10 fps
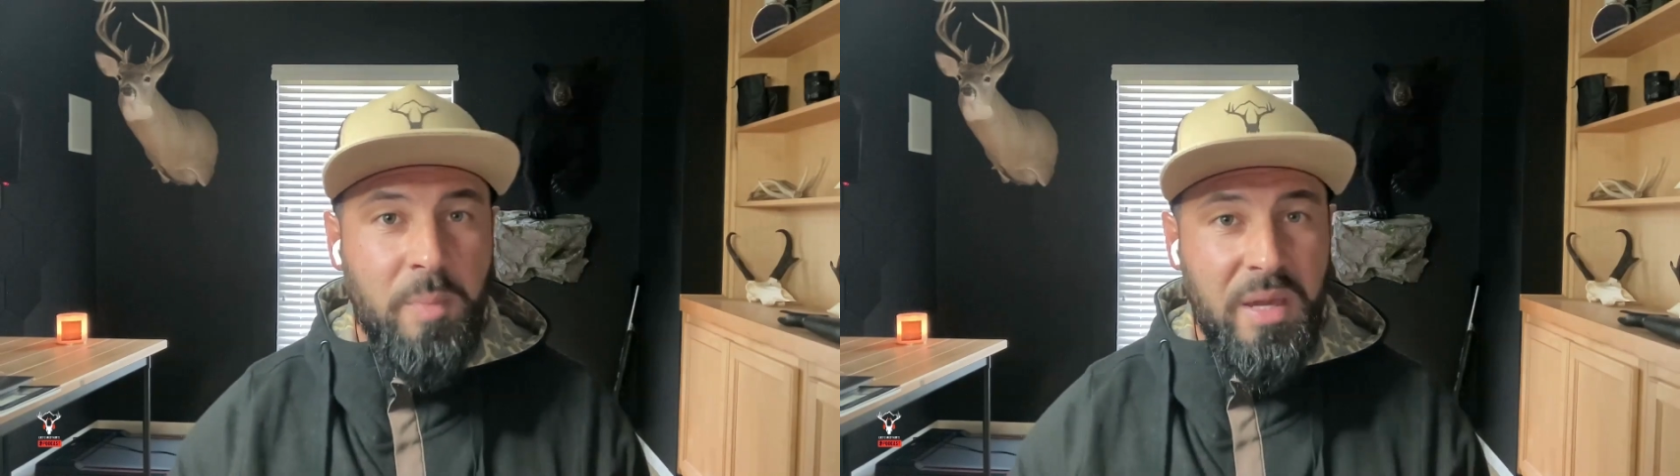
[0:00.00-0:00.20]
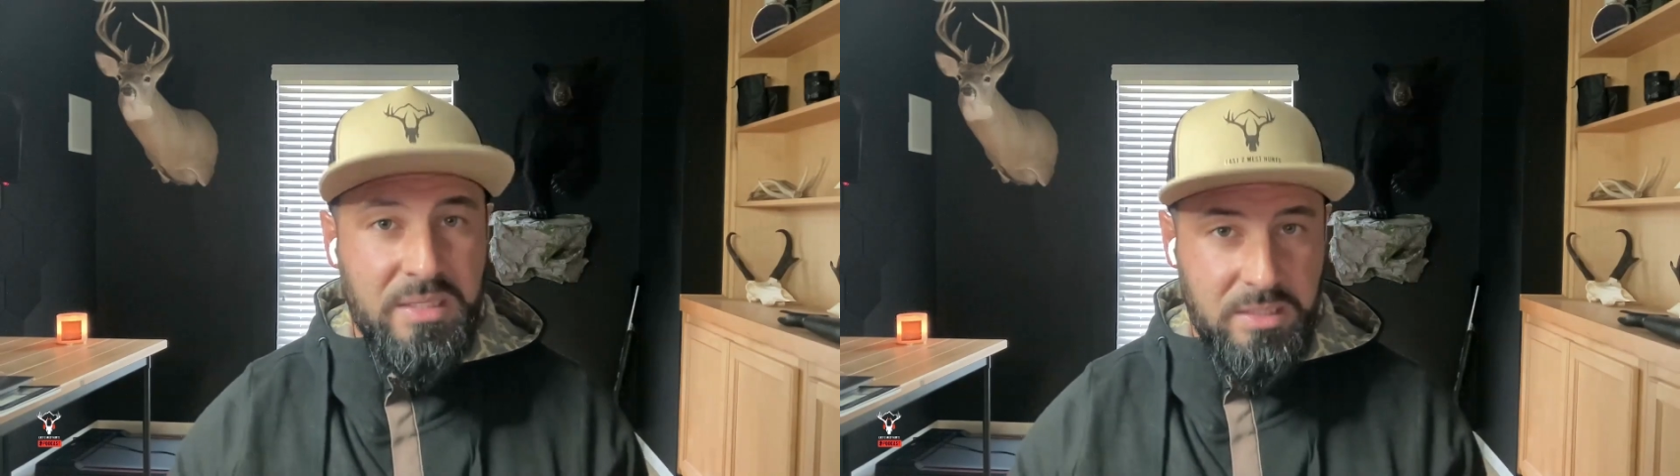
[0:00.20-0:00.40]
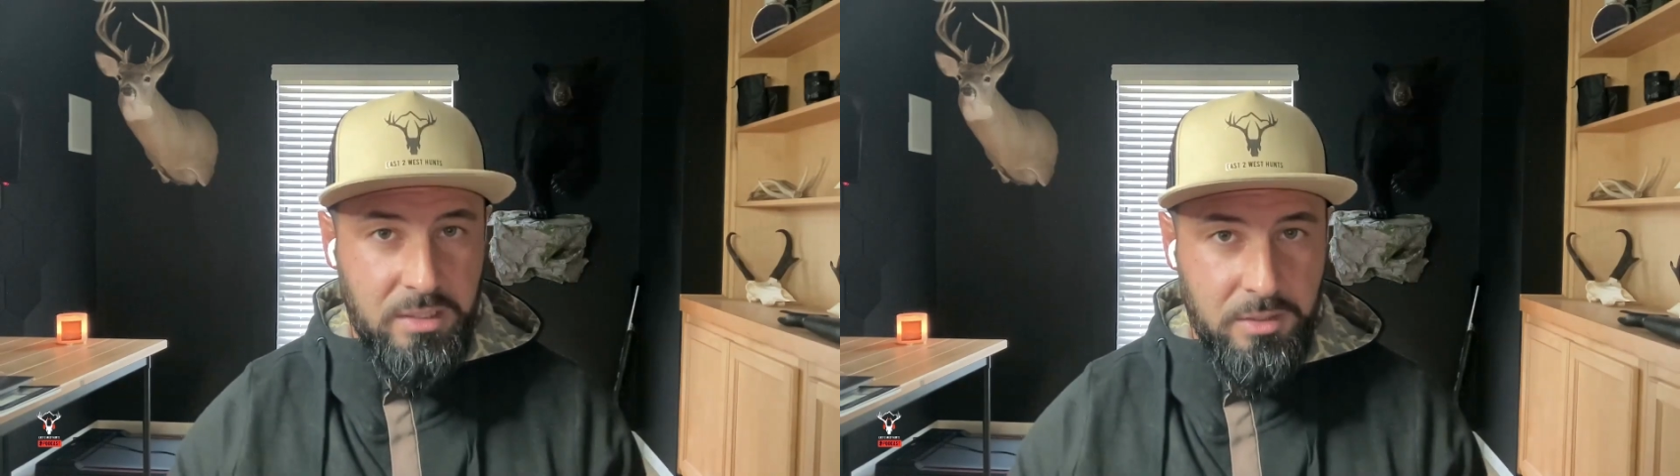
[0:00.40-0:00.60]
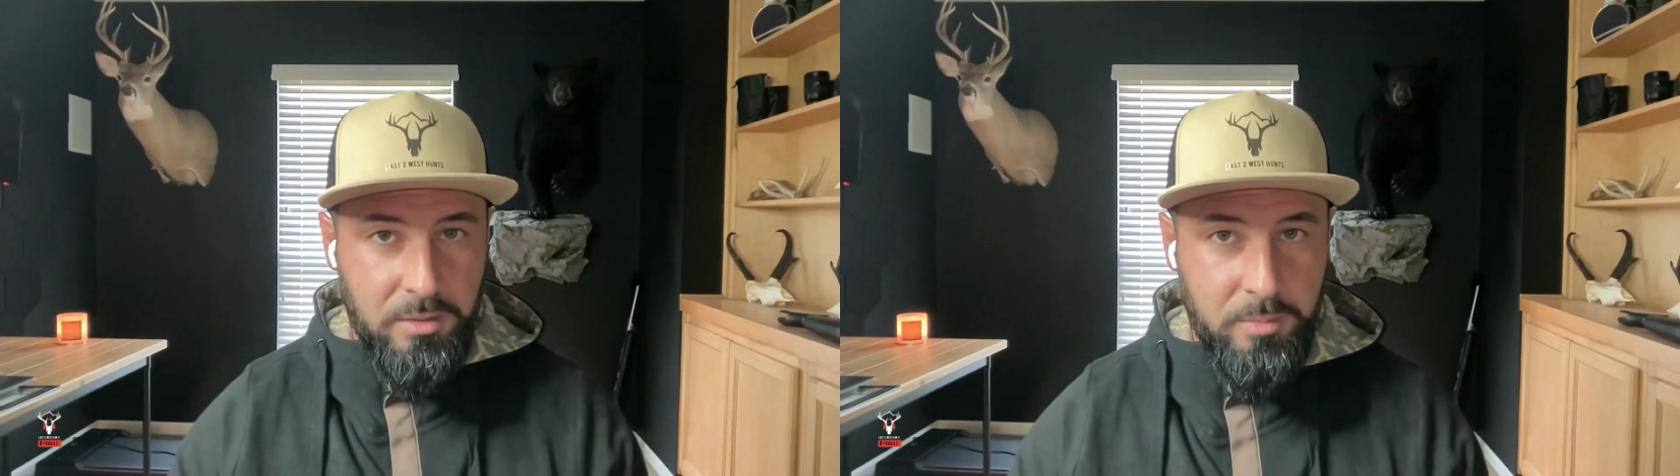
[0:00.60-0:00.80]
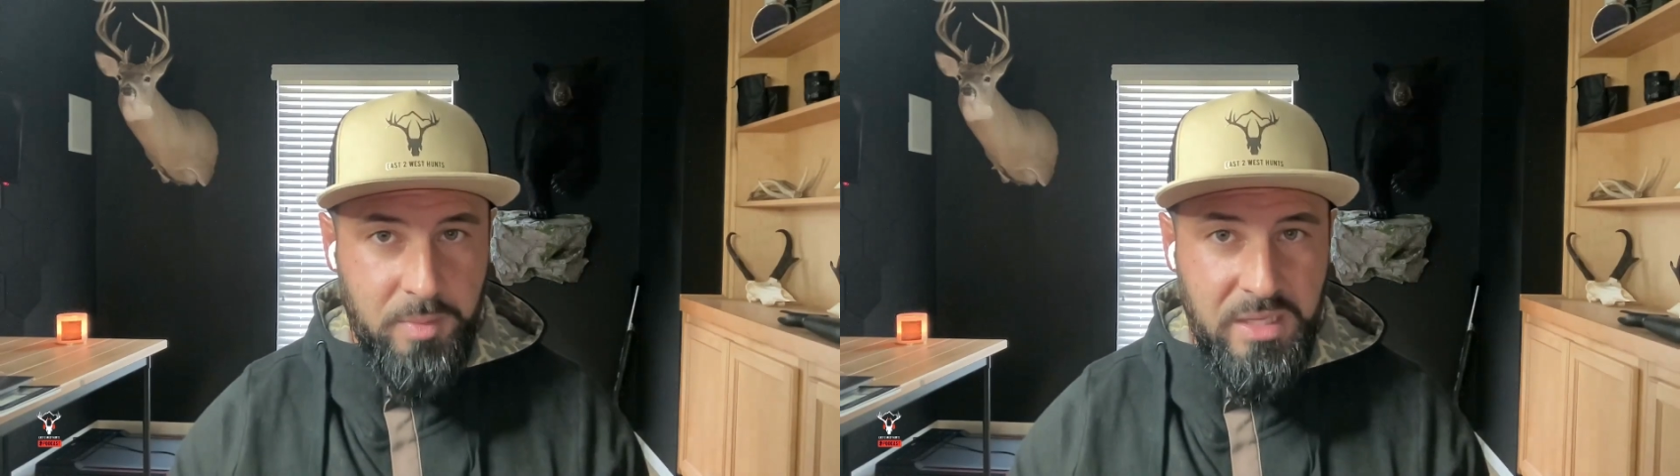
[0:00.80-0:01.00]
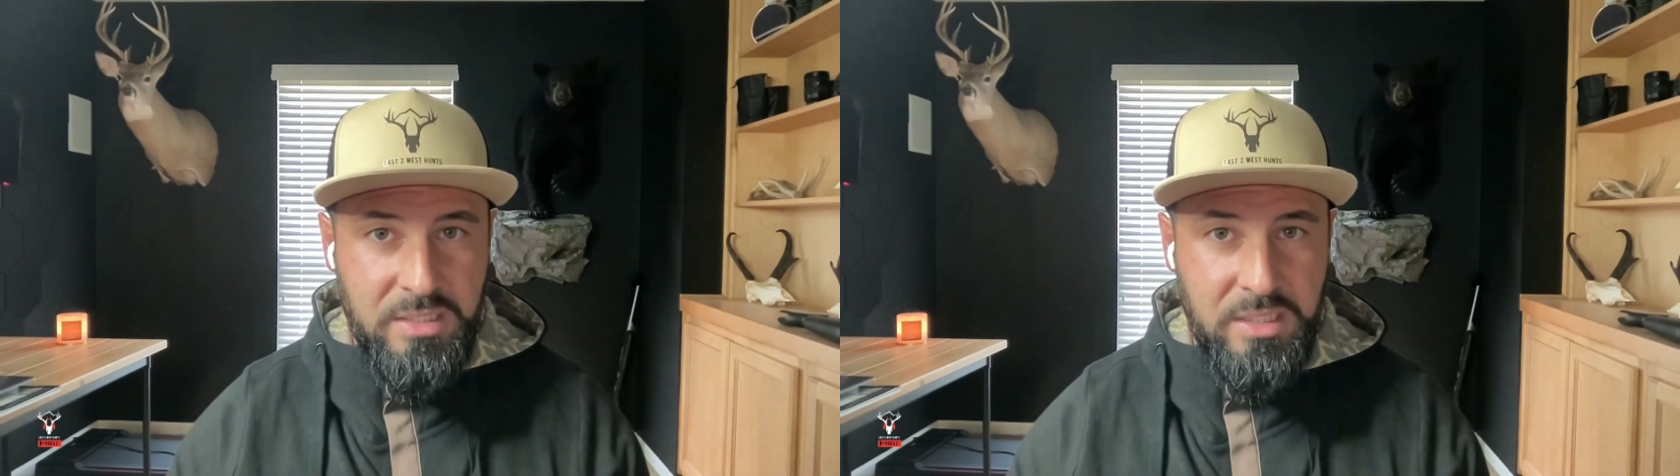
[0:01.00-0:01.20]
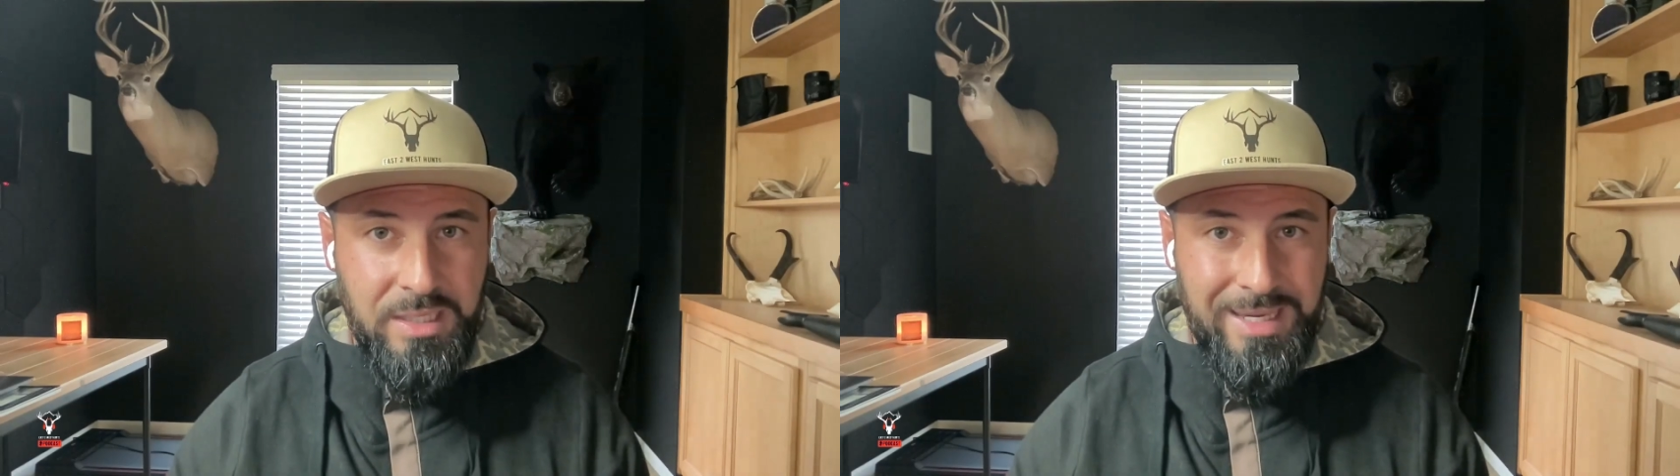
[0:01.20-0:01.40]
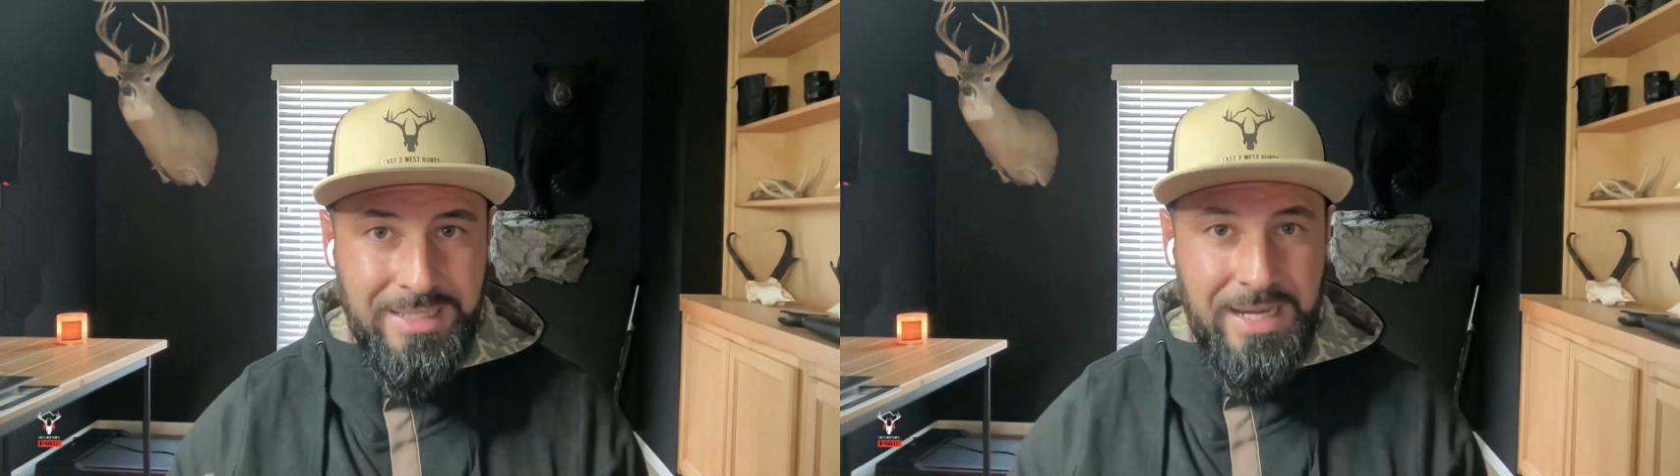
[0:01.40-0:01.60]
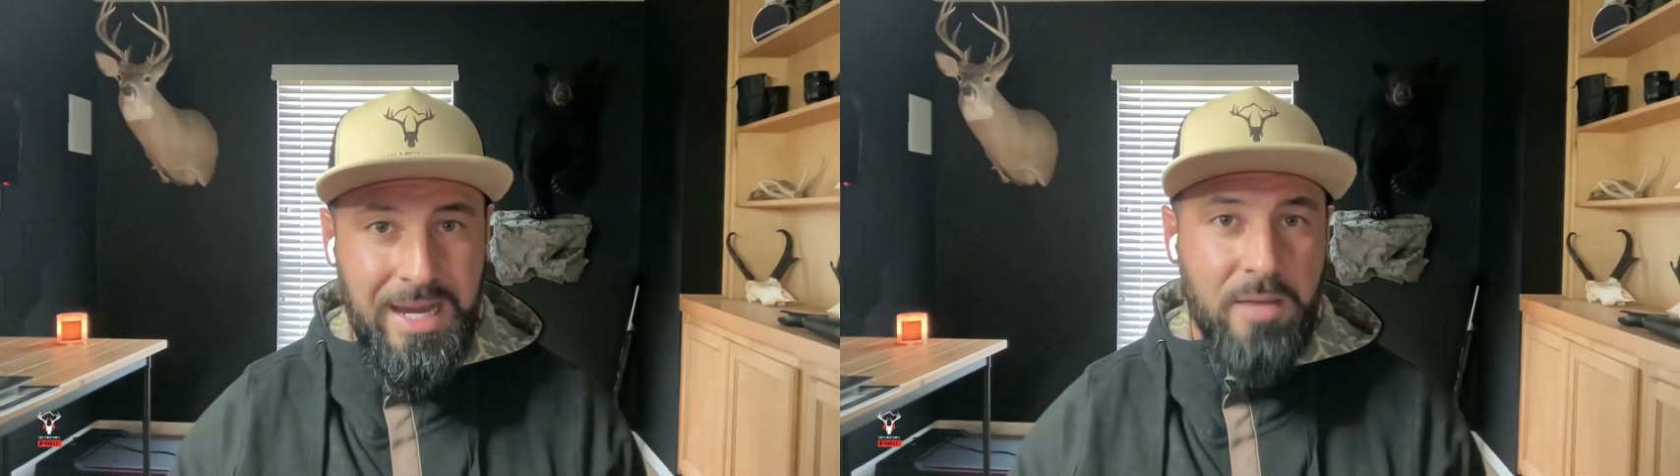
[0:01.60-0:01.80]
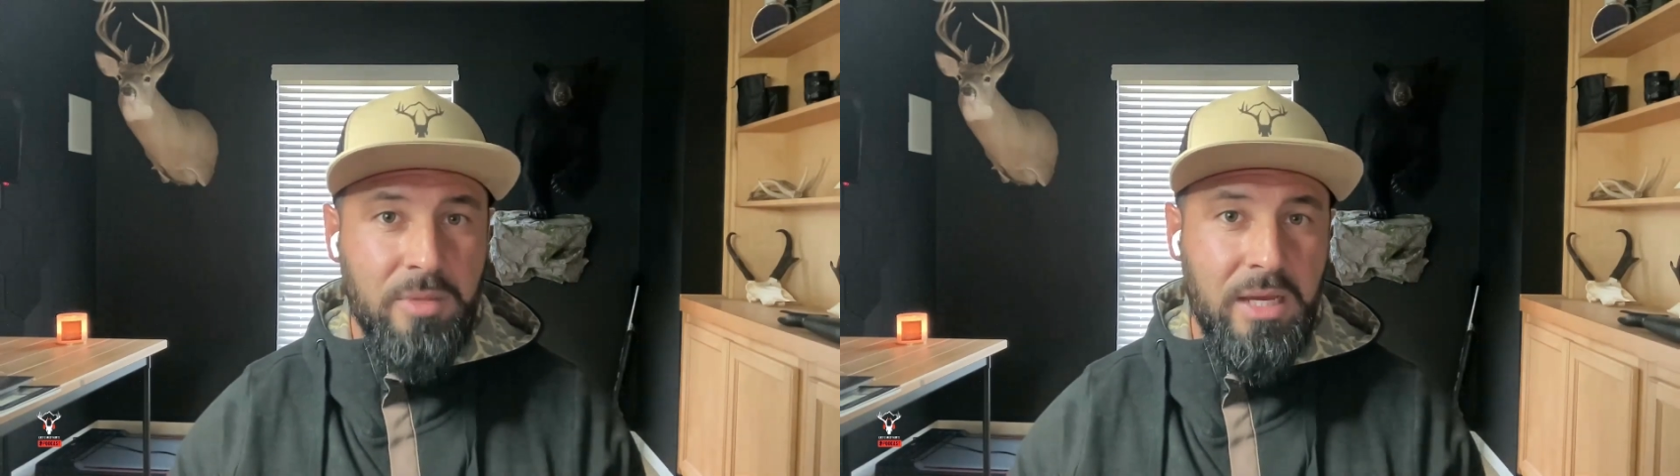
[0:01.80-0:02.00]
basing a
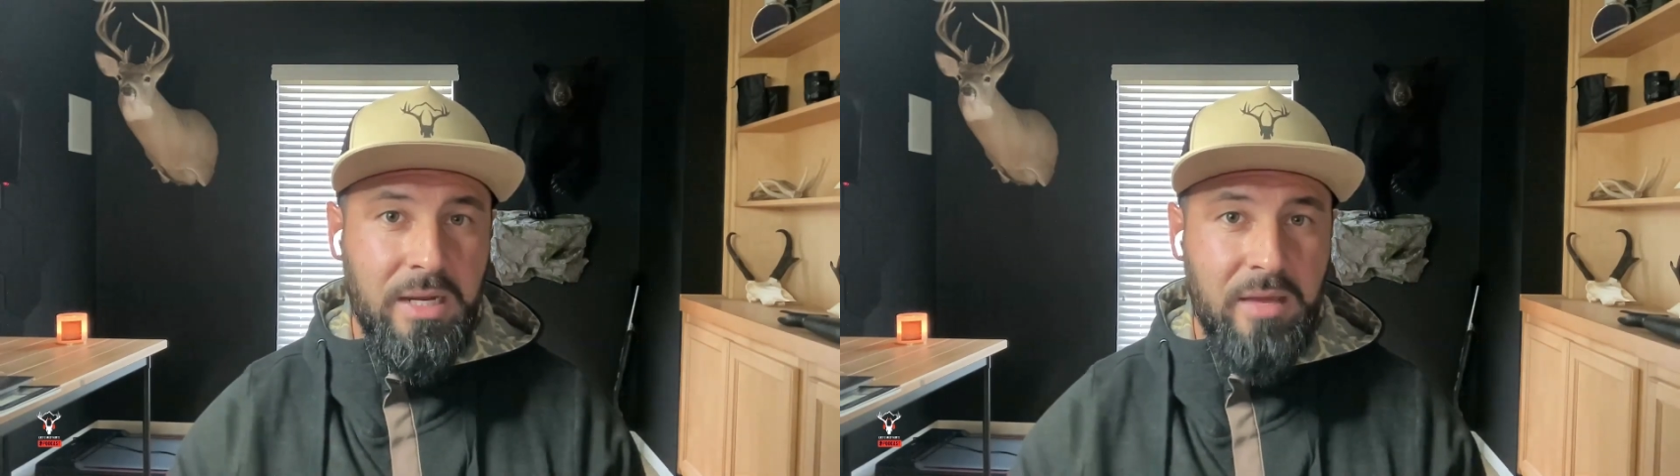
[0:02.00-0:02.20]
timeline